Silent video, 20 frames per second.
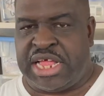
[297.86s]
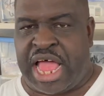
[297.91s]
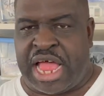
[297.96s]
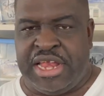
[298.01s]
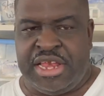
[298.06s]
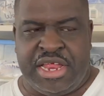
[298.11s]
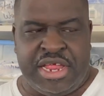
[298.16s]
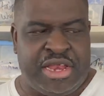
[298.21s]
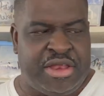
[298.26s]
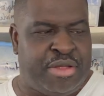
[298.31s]

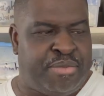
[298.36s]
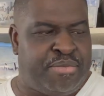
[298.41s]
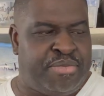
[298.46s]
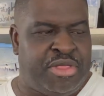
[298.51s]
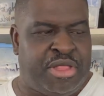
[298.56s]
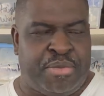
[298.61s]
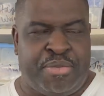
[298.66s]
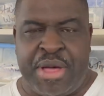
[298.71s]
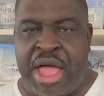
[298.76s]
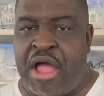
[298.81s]
did
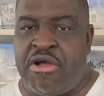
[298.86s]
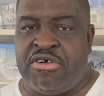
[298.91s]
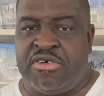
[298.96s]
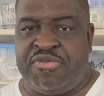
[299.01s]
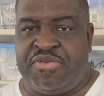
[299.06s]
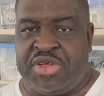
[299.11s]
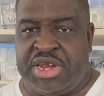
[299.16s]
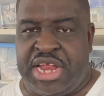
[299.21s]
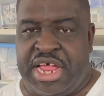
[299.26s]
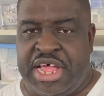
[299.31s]
the power
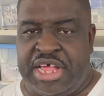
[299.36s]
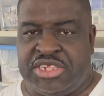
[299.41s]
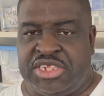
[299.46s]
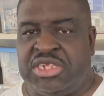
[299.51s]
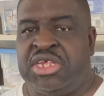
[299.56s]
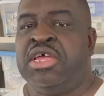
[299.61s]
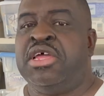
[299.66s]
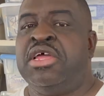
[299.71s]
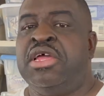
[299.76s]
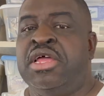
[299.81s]
finesse,
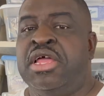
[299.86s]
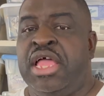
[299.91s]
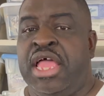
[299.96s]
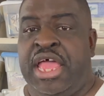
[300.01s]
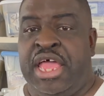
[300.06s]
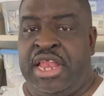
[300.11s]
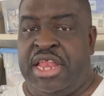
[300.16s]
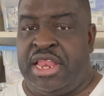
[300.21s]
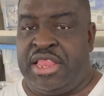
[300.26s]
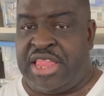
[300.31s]

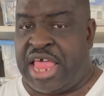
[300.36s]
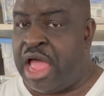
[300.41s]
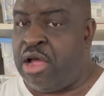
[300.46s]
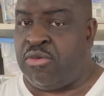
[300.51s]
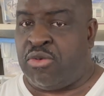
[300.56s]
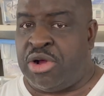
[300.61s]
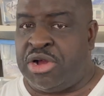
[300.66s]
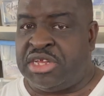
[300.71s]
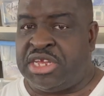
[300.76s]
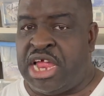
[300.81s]
and that
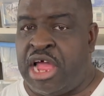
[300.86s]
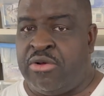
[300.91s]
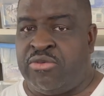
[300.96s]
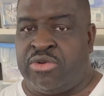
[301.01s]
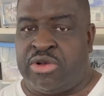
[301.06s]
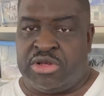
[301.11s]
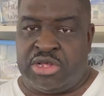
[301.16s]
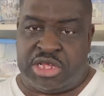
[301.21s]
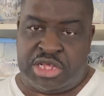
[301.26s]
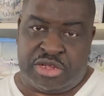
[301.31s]
worked out
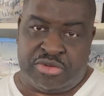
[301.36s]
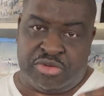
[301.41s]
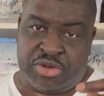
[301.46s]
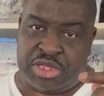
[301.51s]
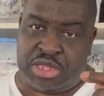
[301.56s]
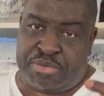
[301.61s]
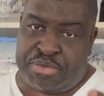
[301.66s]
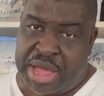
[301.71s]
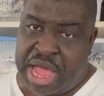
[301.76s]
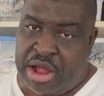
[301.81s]
real good with
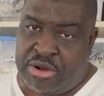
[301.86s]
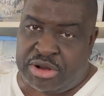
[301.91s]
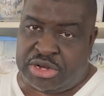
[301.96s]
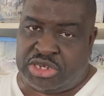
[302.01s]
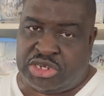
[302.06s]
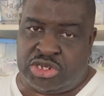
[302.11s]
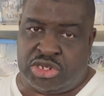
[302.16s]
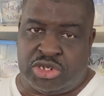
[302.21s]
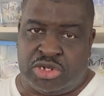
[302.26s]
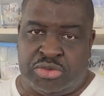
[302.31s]
the power
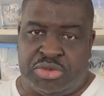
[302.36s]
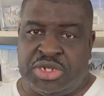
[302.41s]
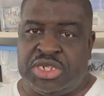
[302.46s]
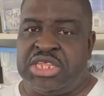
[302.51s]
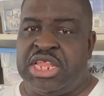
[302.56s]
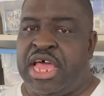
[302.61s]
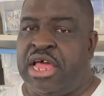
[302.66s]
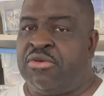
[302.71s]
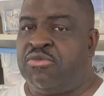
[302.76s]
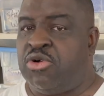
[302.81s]
tubes
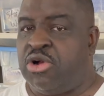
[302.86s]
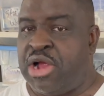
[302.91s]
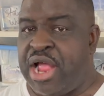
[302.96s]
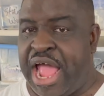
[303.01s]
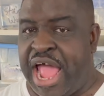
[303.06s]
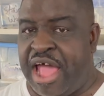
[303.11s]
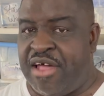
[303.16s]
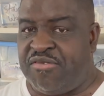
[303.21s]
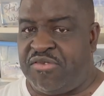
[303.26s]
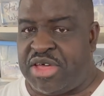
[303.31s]
that were
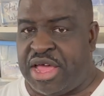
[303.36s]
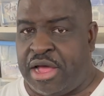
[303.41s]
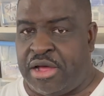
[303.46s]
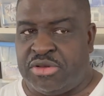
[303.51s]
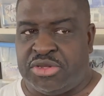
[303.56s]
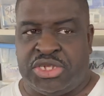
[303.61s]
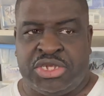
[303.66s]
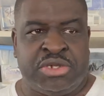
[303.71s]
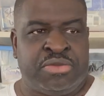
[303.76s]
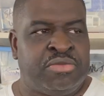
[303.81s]
1/2
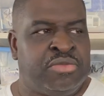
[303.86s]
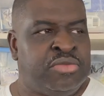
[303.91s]
ounce,